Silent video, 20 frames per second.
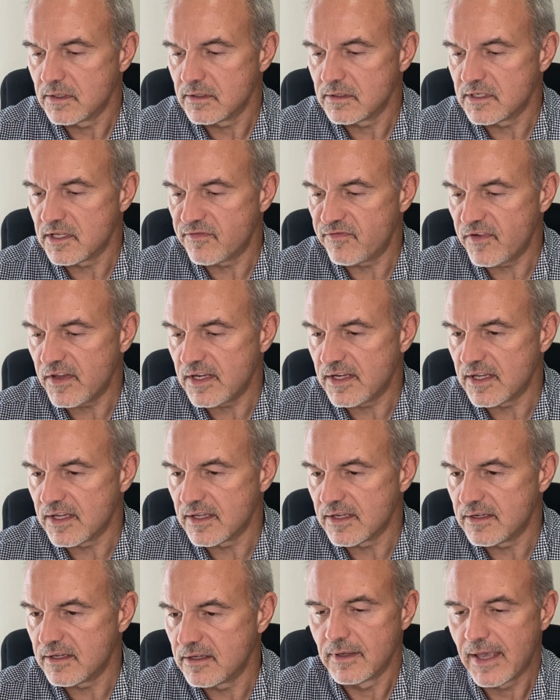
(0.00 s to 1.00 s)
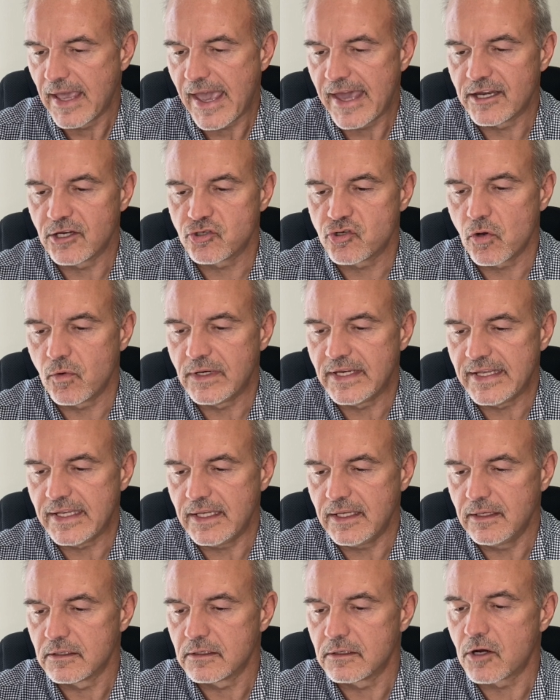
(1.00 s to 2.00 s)
defeated
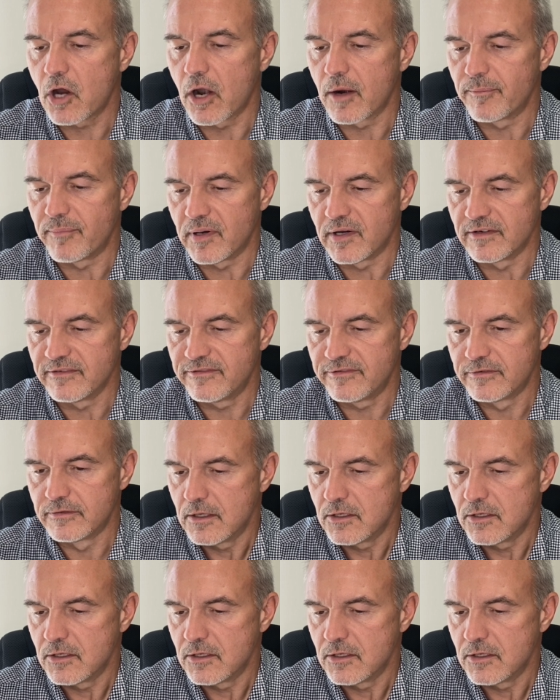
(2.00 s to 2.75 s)
Anatoly Karpov